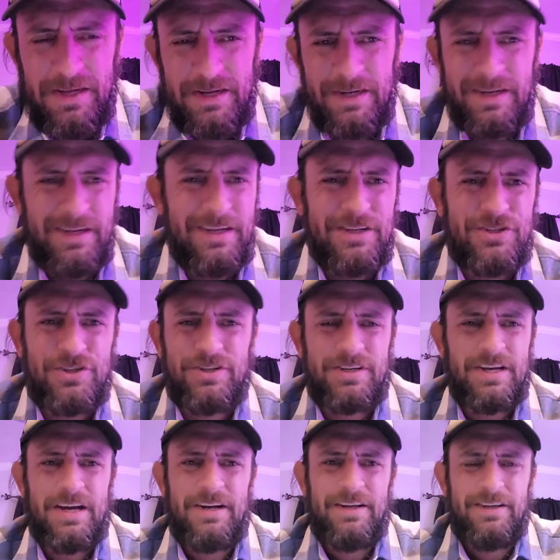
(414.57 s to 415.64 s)
and this
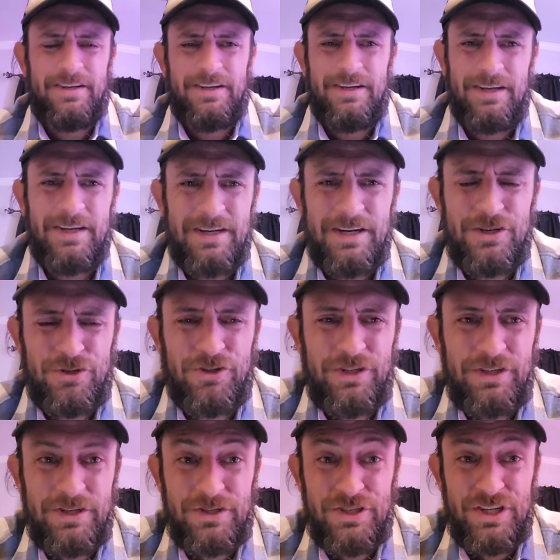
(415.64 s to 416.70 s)
kind of initially
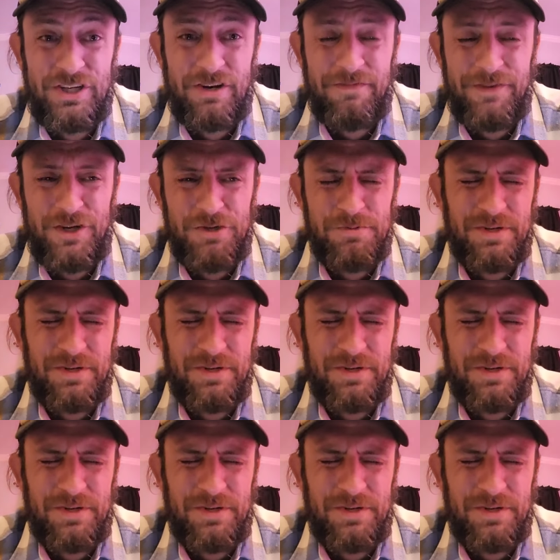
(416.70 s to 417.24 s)
this did confuse